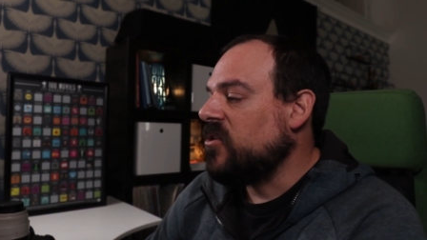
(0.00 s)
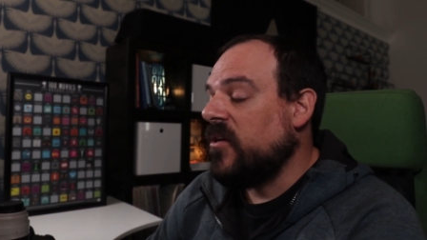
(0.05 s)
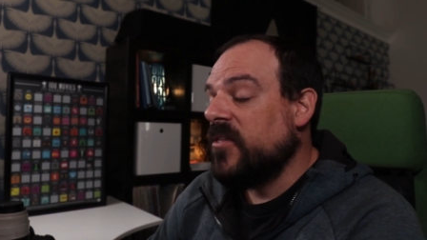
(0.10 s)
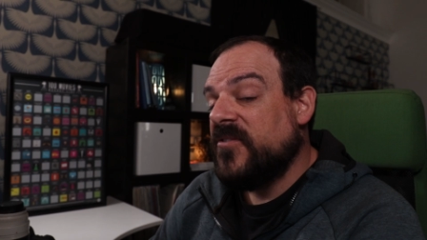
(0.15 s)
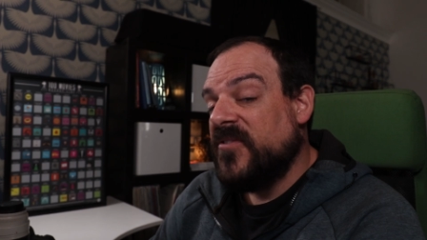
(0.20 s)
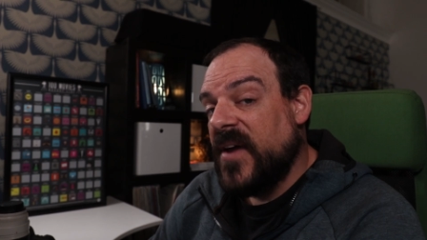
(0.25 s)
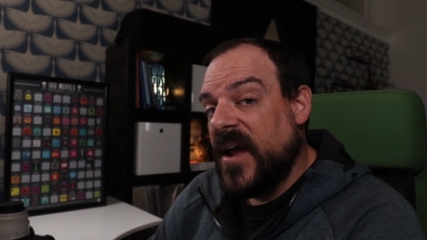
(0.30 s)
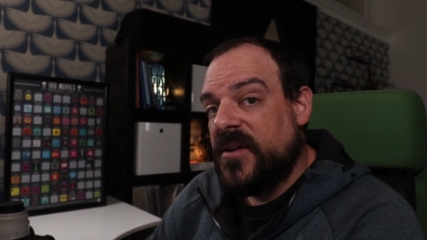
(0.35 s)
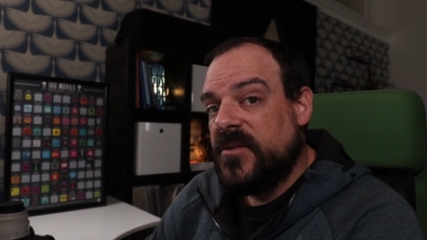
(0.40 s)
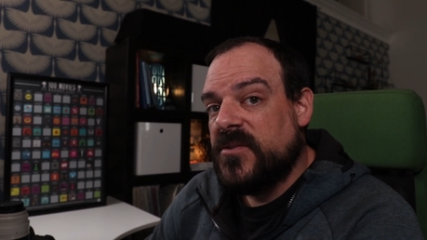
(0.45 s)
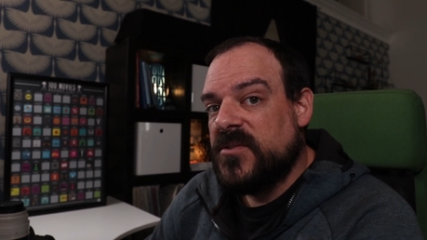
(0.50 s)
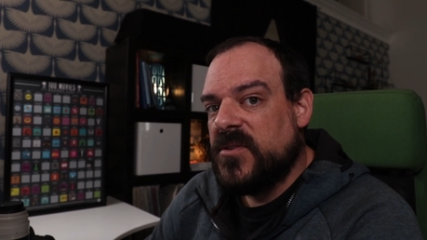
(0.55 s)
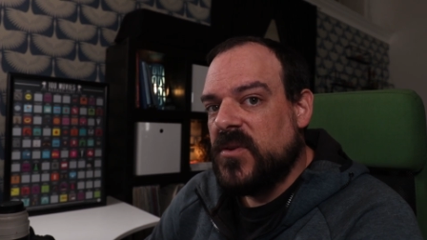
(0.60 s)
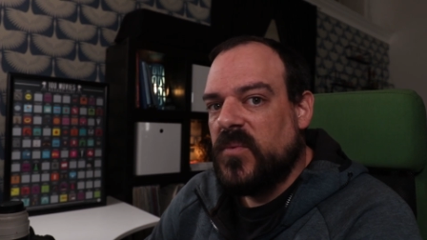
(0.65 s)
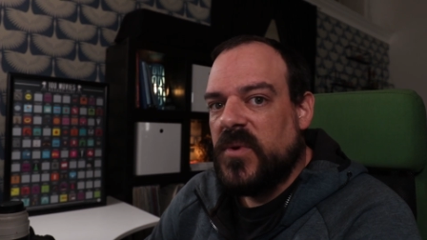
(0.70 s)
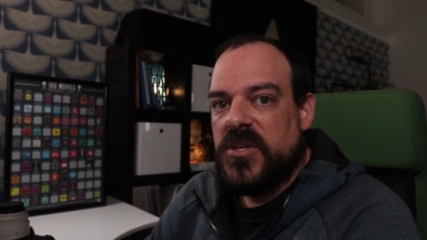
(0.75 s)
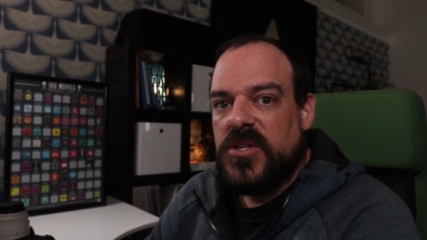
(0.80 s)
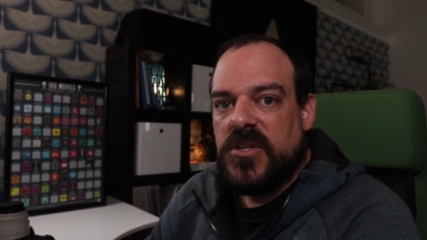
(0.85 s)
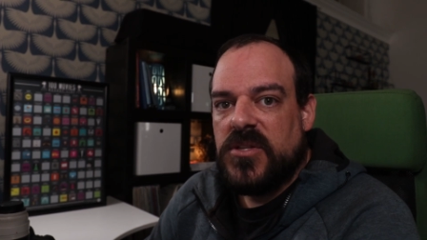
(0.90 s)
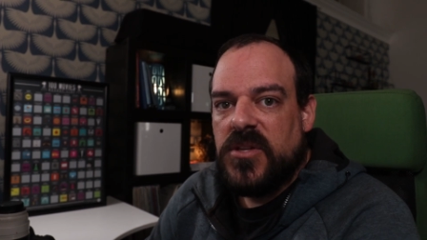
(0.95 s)
all the factors that
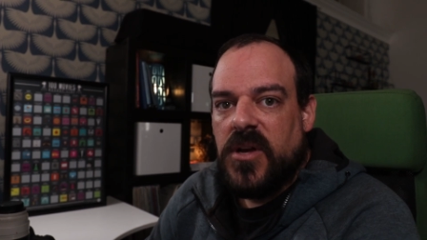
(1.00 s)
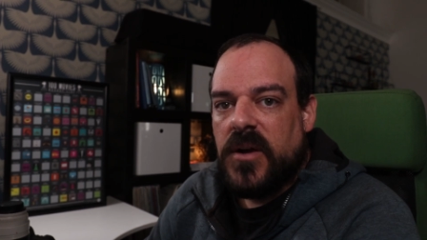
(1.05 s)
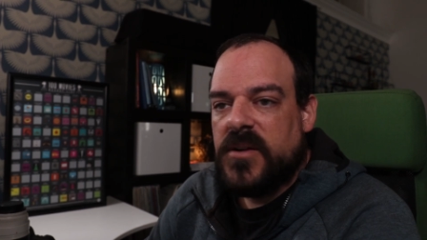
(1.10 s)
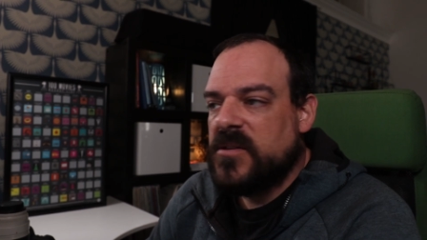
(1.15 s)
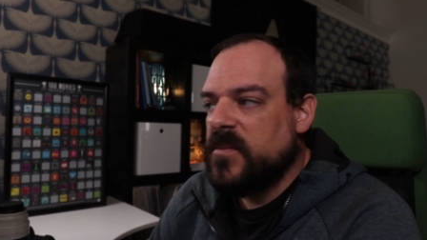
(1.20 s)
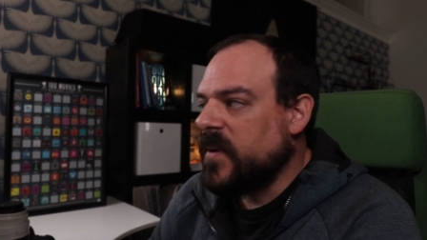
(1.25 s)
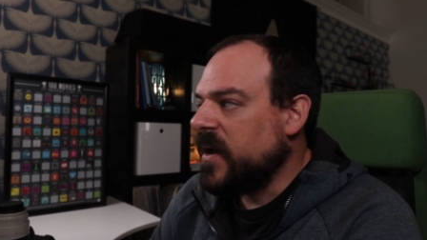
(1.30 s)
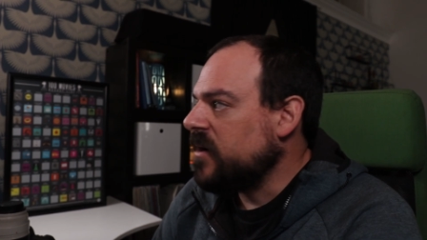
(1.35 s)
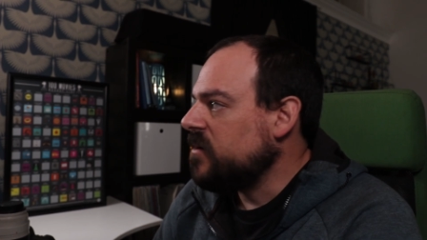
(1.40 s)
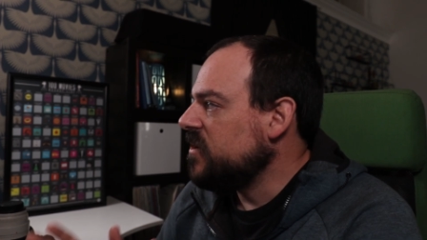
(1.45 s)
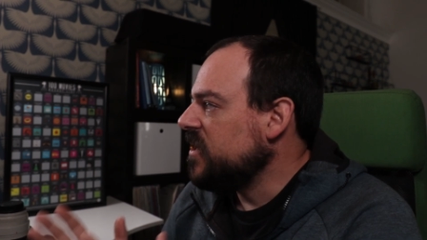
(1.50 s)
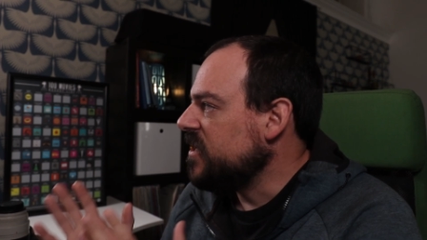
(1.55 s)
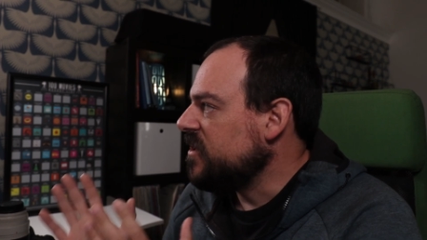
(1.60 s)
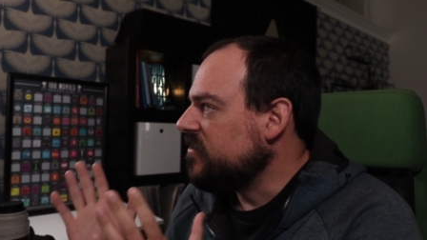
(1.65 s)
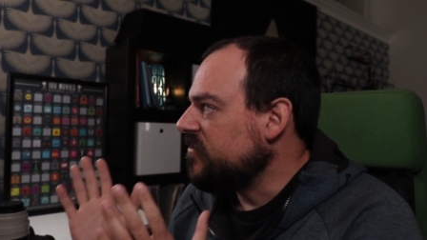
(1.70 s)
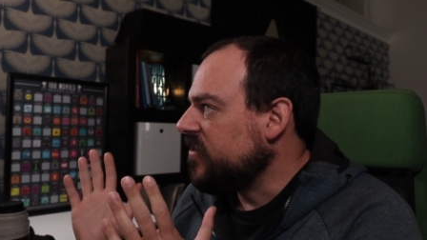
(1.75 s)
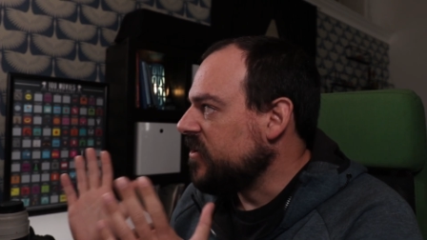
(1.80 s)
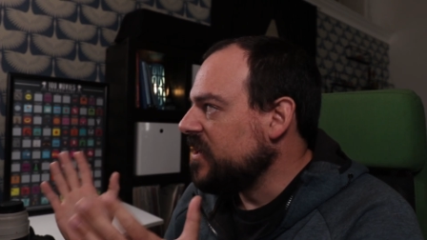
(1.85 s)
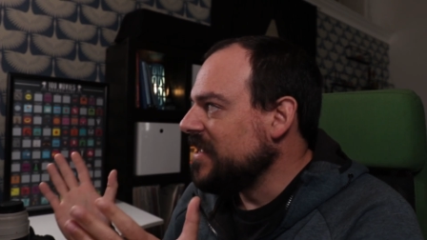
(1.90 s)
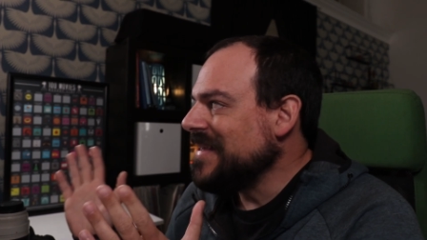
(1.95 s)
we just talked about in a
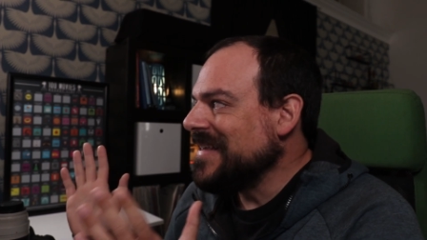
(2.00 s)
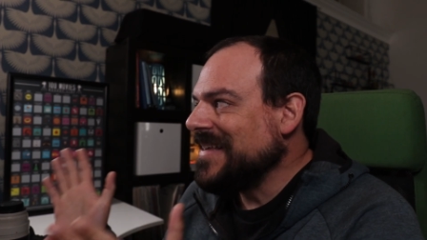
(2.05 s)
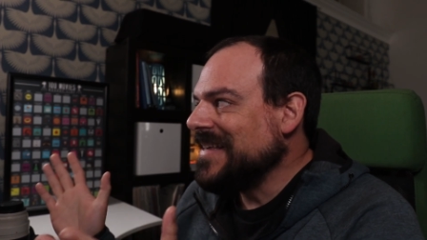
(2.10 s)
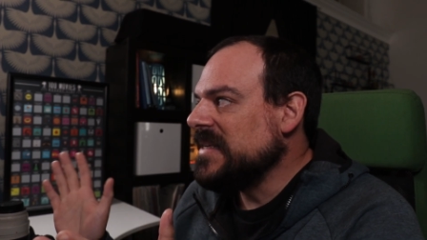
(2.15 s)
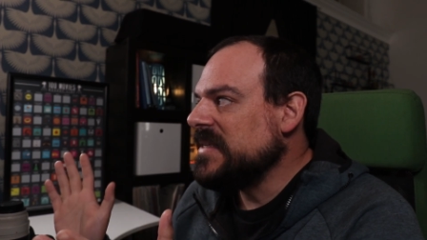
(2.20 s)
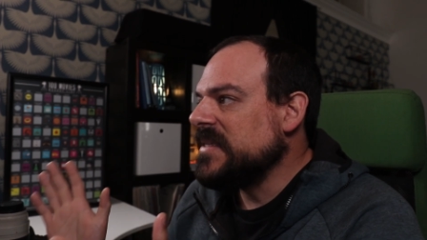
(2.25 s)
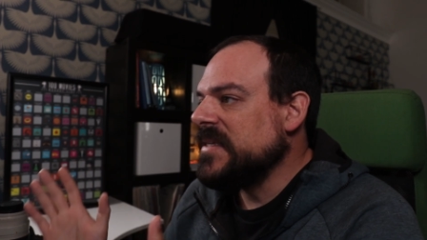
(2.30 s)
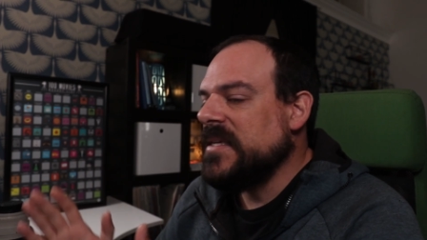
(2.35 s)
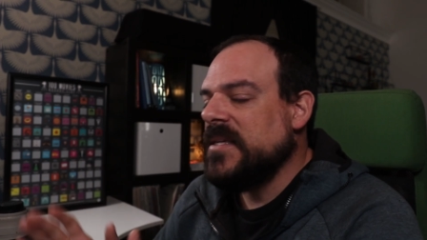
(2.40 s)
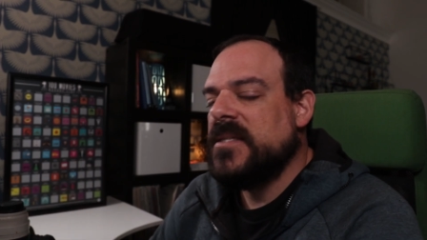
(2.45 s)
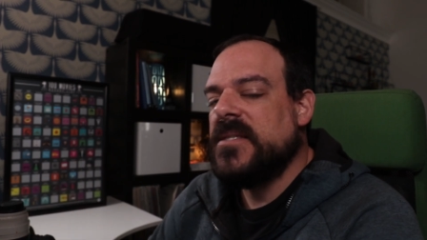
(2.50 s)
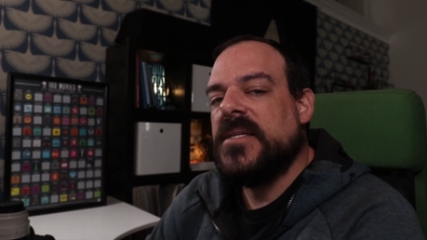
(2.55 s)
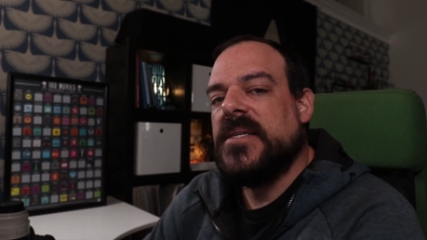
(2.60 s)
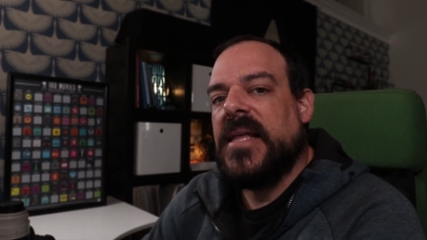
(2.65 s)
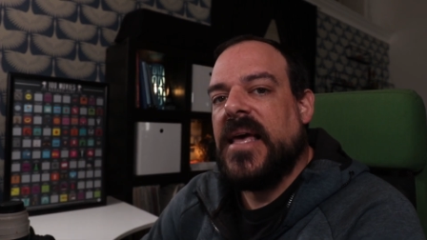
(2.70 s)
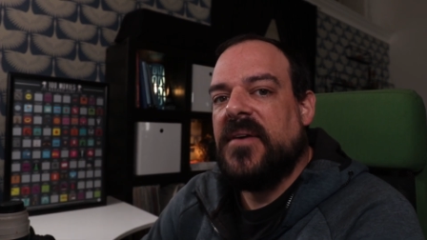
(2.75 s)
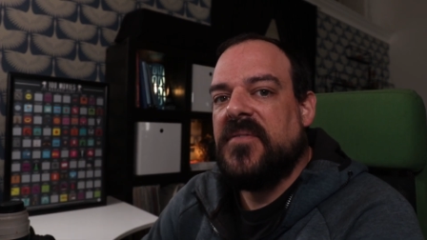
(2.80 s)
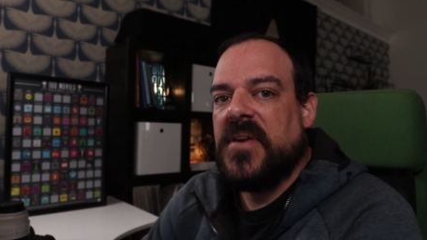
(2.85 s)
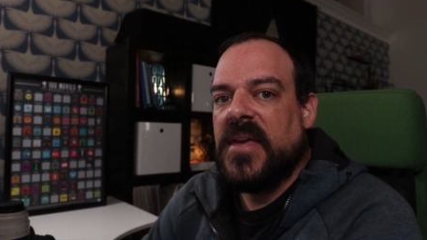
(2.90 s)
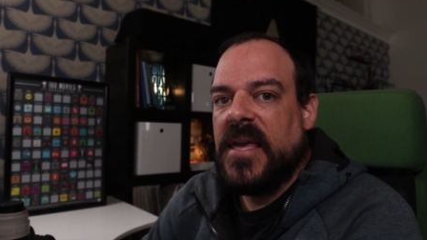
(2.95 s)
very easy to
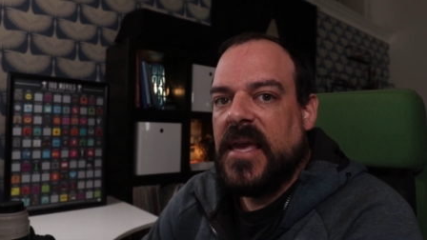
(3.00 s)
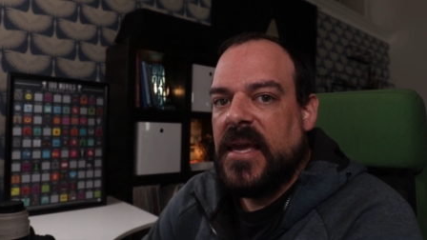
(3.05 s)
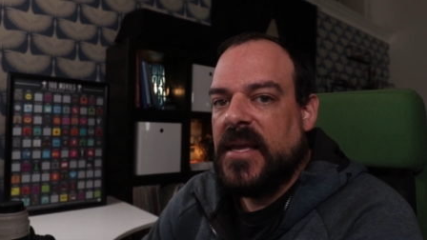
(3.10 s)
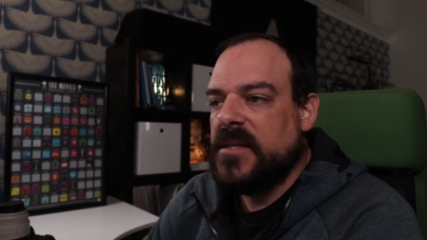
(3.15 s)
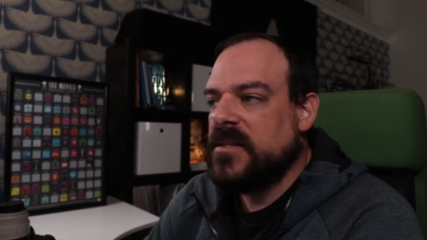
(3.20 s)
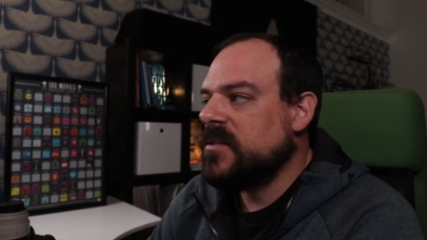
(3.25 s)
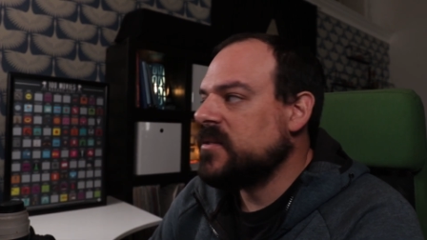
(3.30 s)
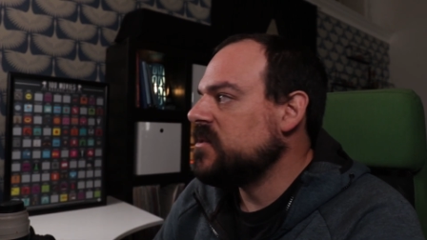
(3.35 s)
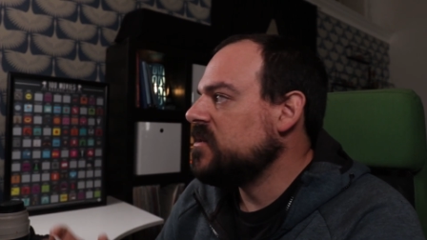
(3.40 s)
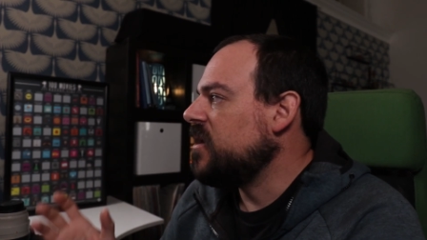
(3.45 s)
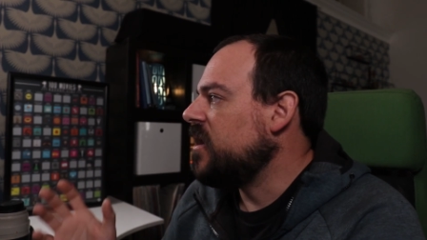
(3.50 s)
navigate,